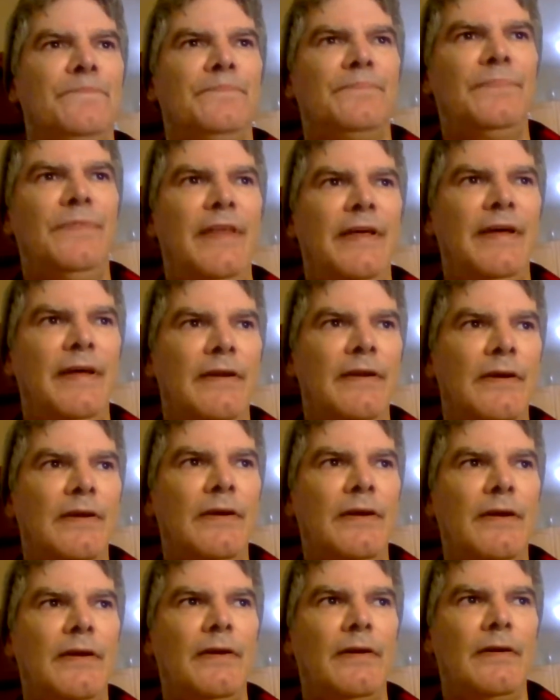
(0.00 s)
Then
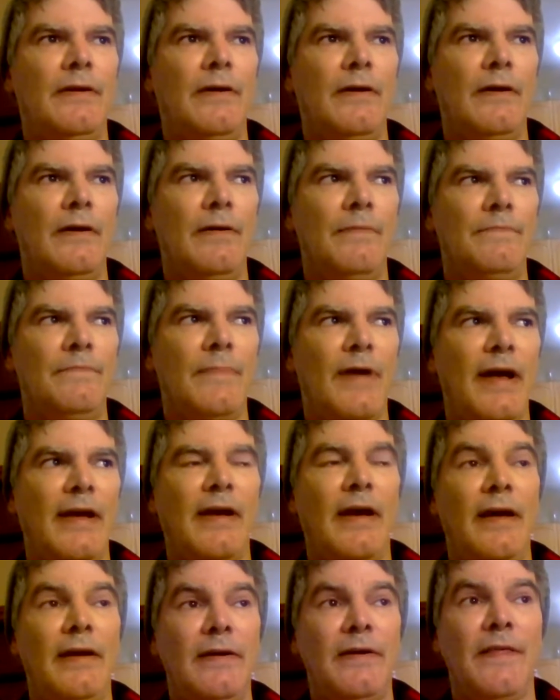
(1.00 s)
I
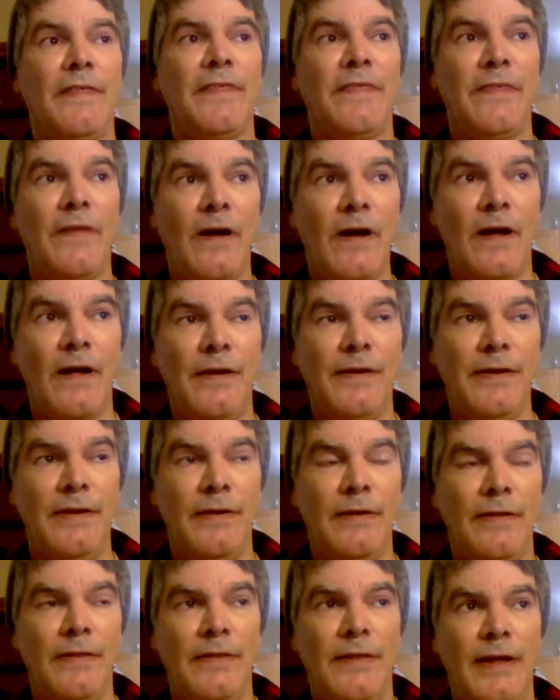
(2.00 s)
kind of thought
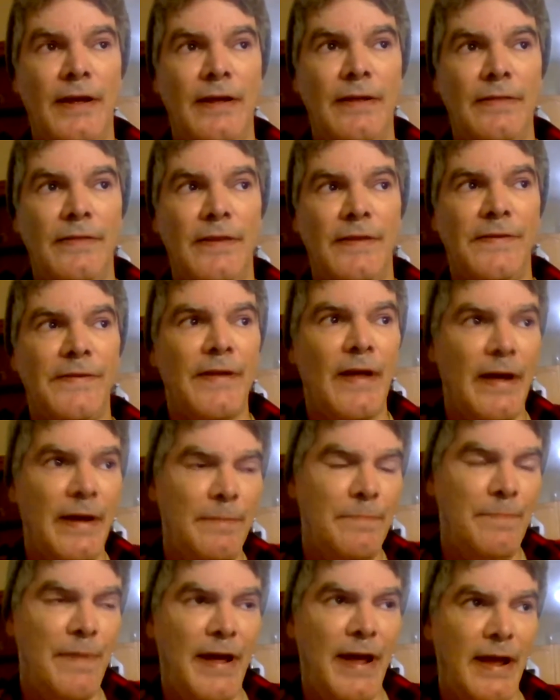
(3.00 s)
that
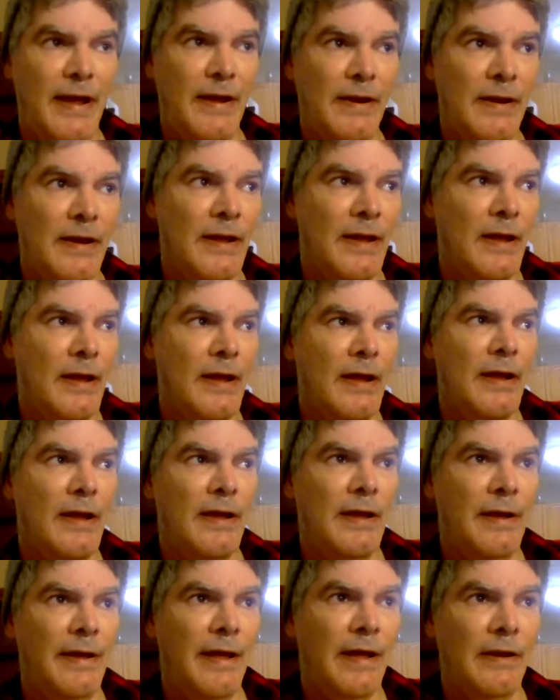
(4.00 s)
side pain,
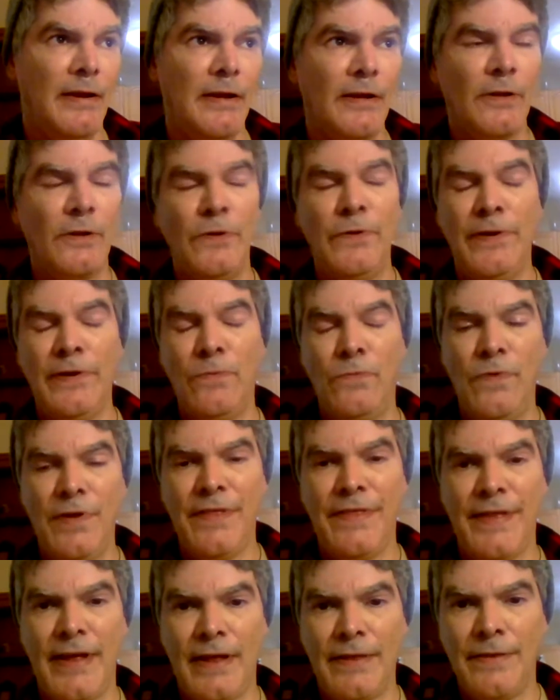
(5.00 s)
and including
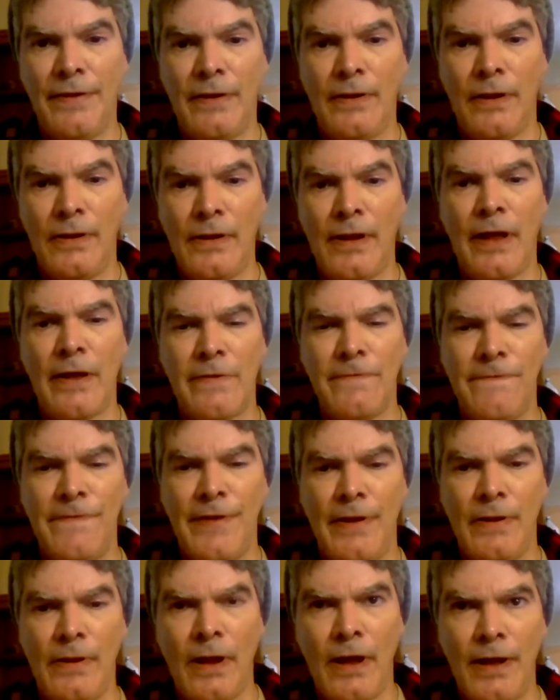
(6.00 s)
with that a lot of
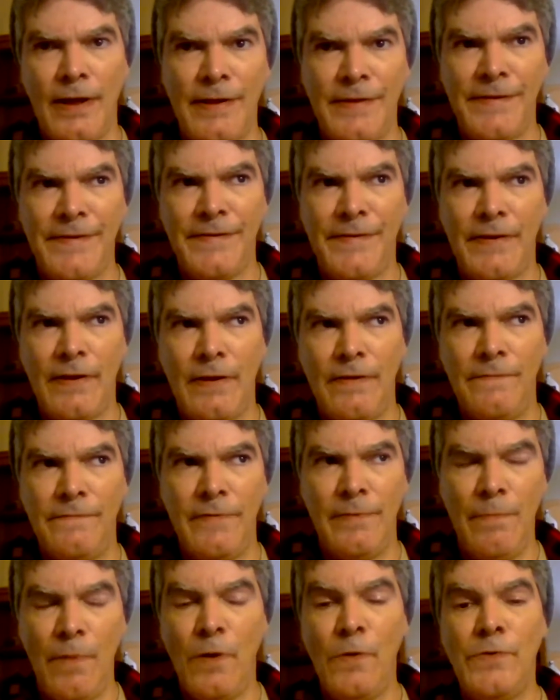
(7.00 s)
the loss of
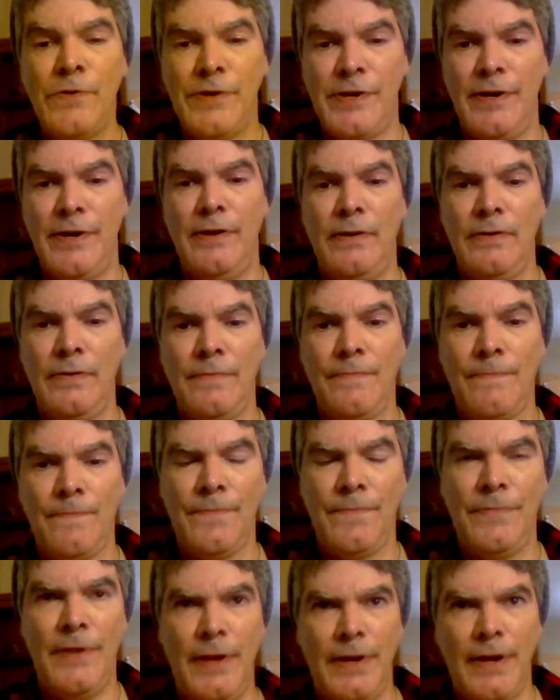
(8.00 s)
emotion,
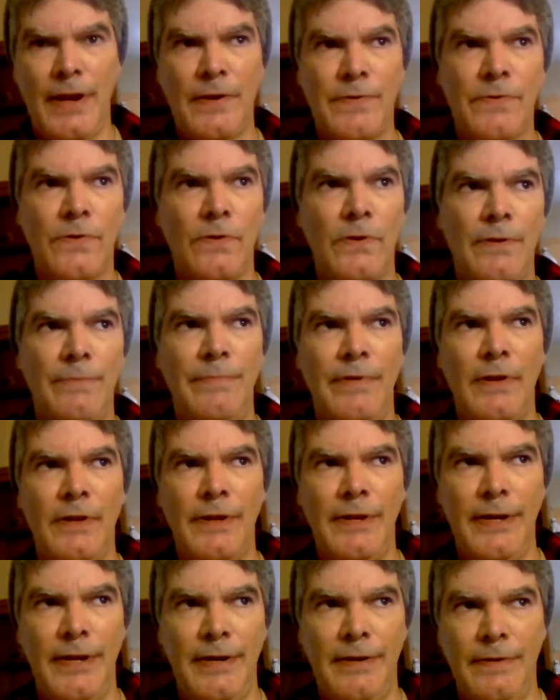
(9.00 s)
the natural
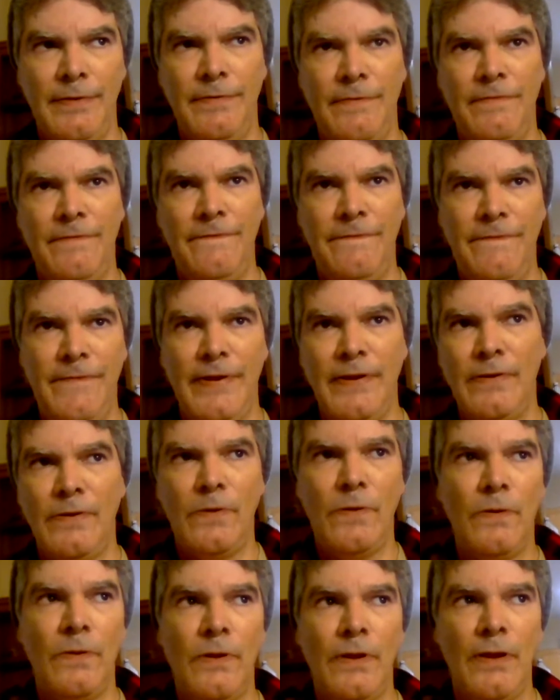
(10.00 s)
ability to
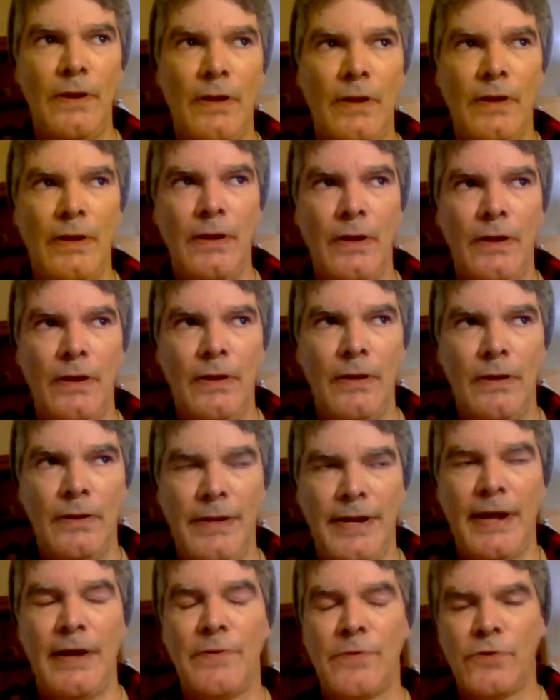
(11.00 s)
feel
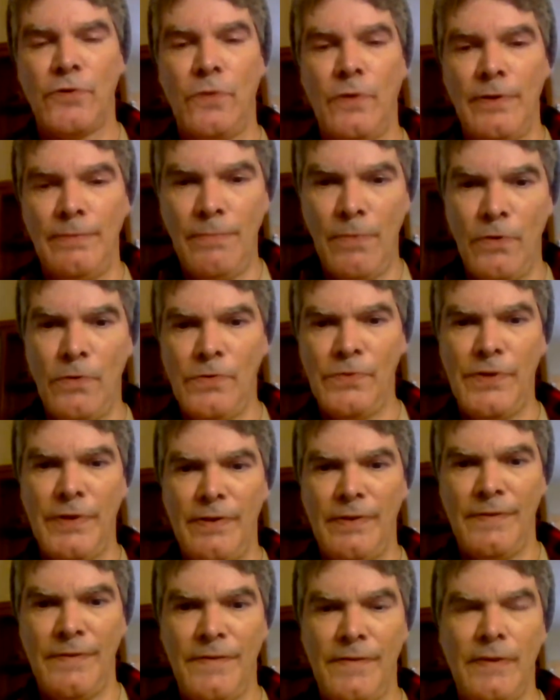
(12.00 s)
natural
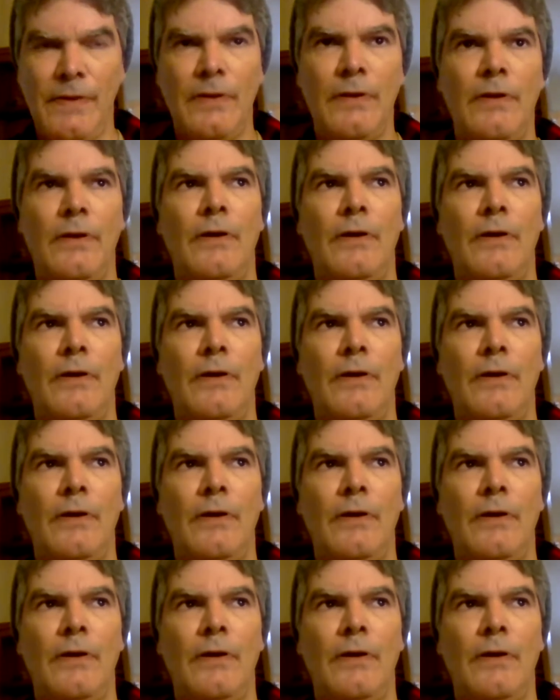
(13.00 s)
emotions.